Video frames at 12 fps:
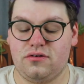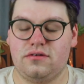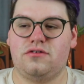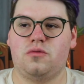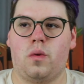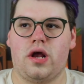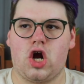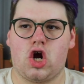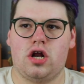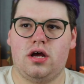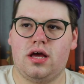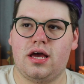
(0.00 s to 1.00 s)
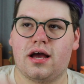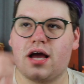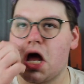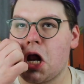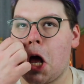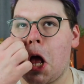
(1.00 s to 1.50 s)
It's weird. It
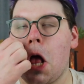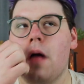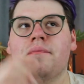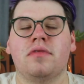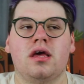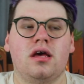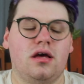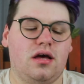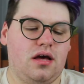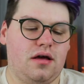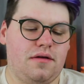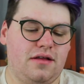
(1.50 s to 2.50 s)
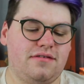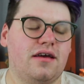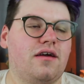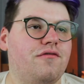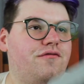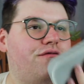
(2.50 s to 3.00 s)
kind of, it's like
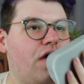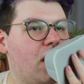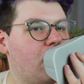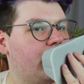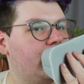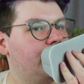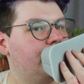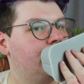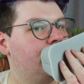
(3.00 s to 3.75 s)
a very,